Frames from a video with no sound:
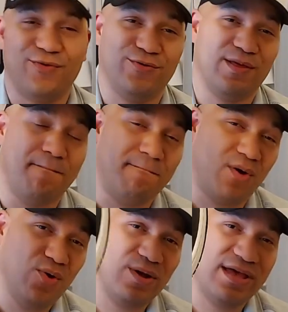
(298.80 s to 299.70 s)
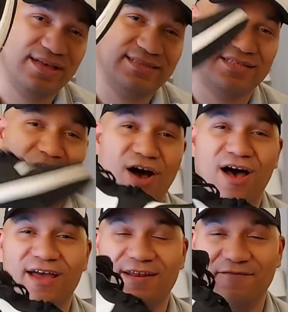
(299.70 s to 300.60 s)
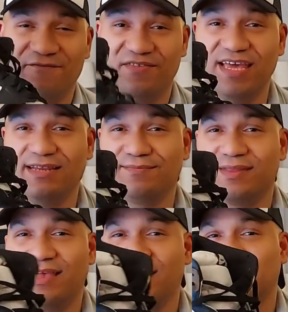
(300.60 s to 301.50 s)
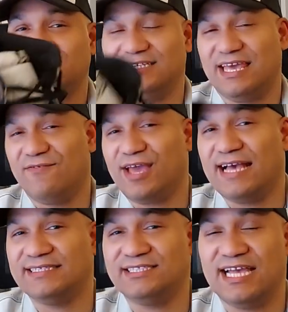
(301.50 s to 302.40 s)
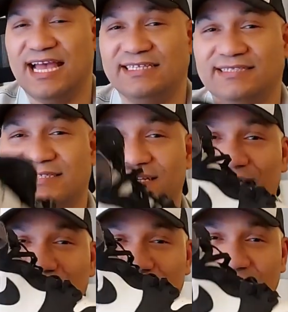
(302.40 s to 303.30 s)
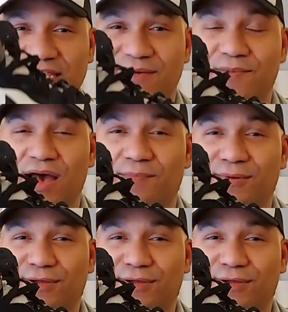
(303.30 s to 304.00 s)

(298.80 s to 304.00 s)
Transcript: throw the Mochas on feet to give you guys a chance to see them up